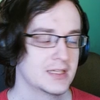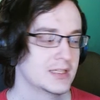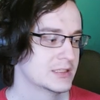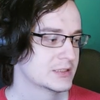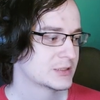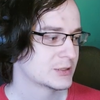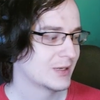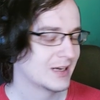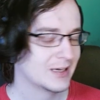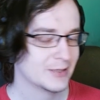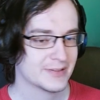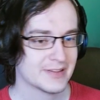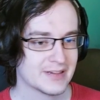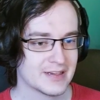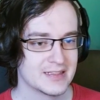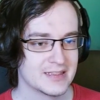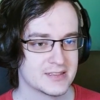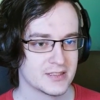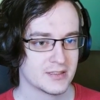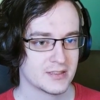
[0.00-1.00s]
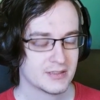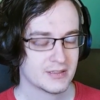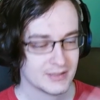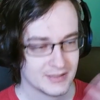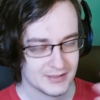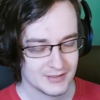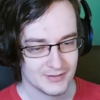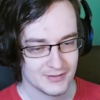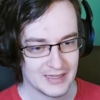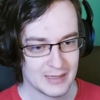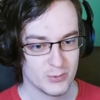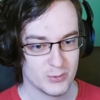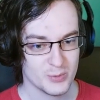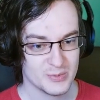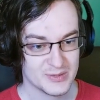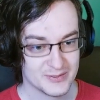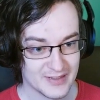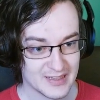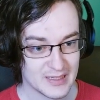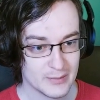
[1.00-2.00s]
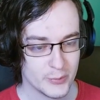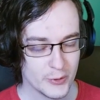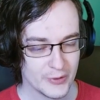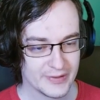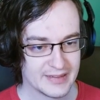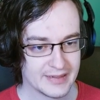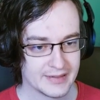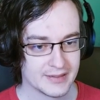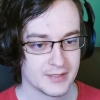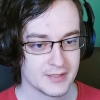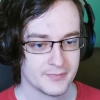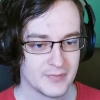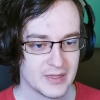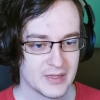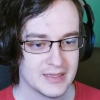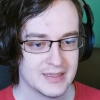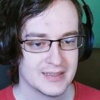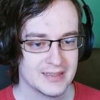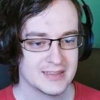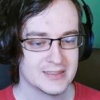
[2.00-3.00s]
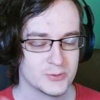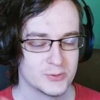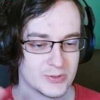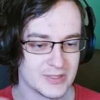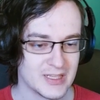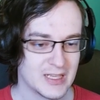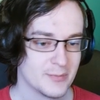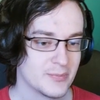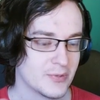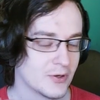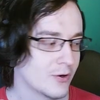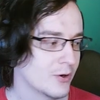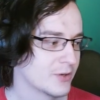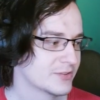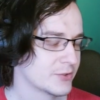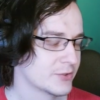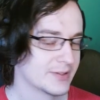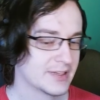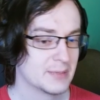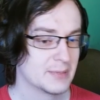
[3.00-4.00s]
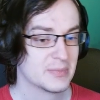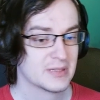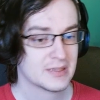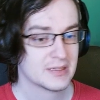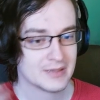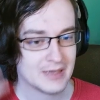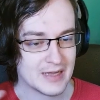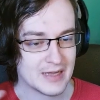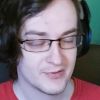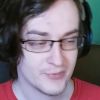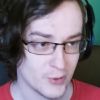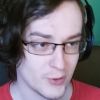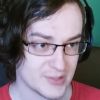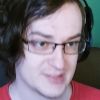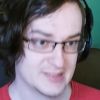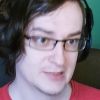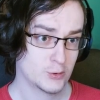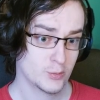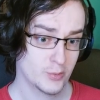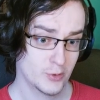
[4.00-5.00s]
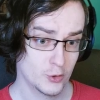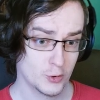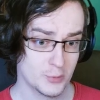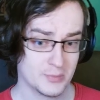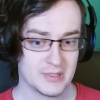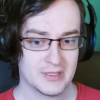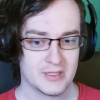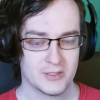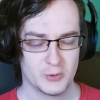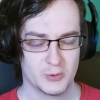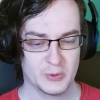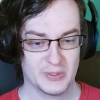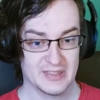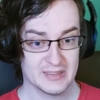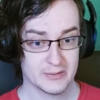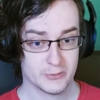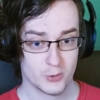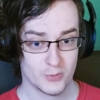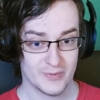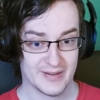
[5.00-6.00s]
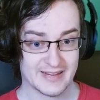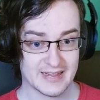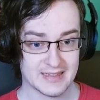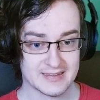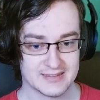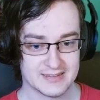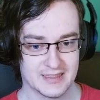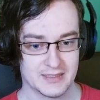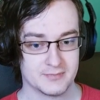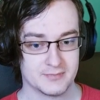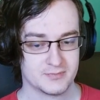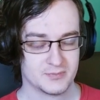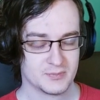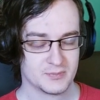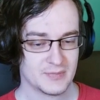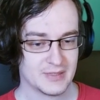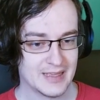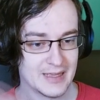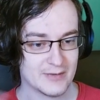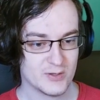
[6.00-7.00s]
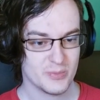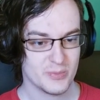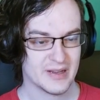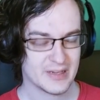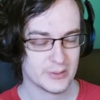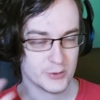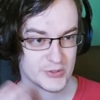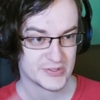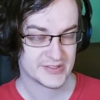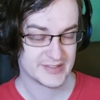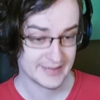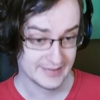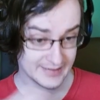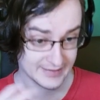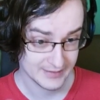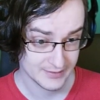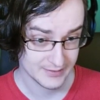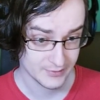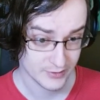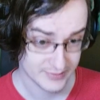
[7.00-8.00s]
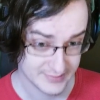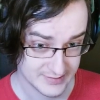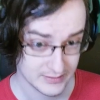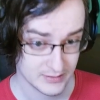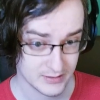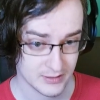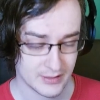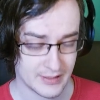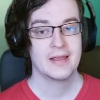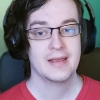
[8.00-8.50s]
So another reason life bloom is very important is to keep hots on him and force it to bloom to heal through verdancy everybody who is standing in your circle.